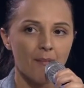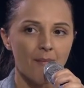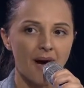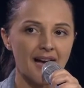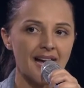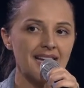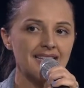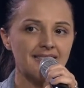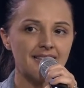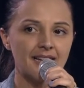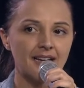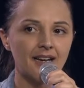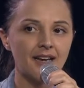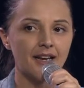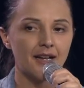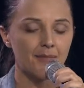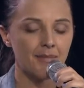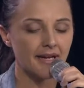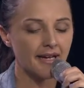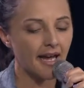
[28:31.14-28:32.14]
My
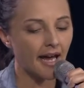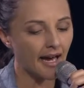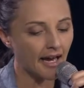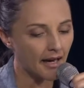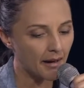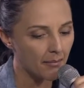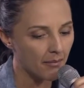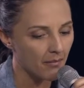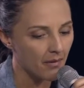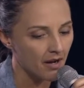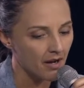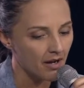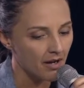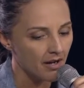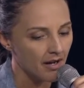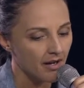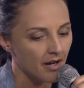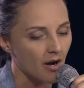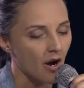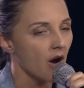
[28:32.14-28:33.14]
identity became
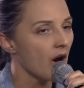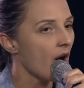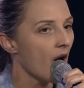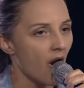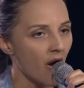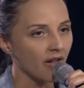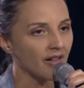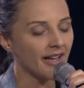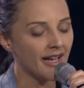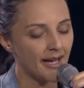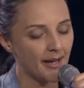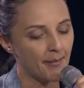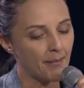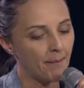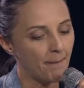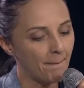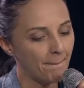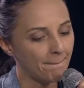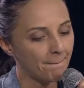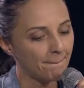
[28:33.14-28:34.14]
all
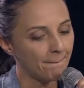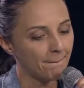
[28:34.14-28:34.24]
him.